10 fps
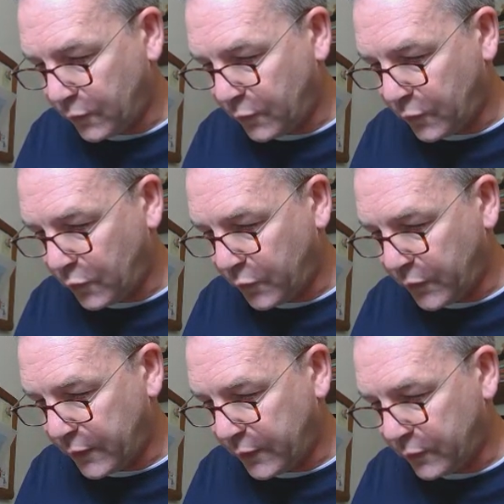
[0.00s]

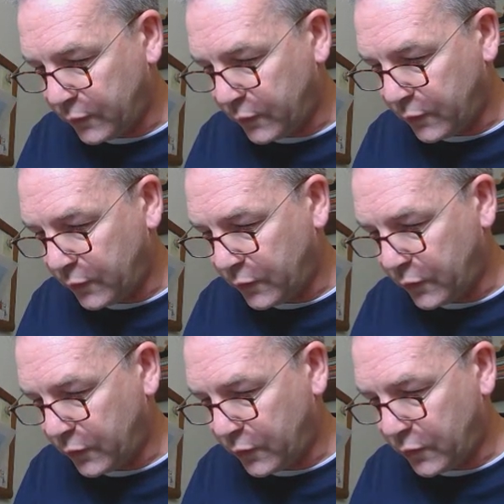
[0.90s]

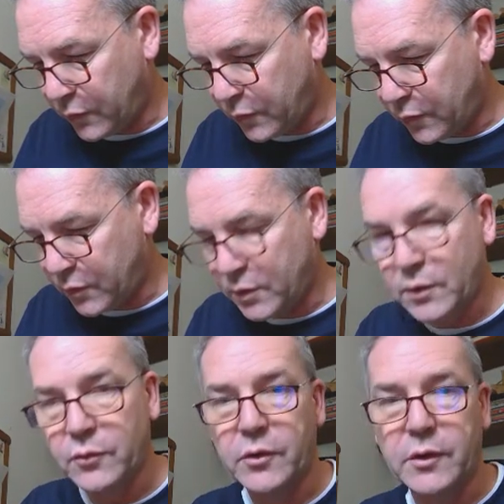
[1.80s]

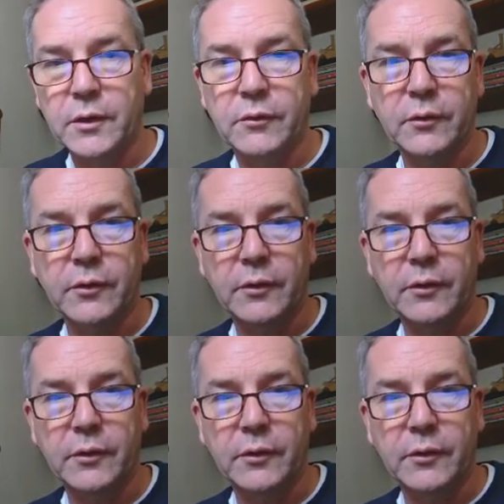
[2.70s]
4,200 newtons.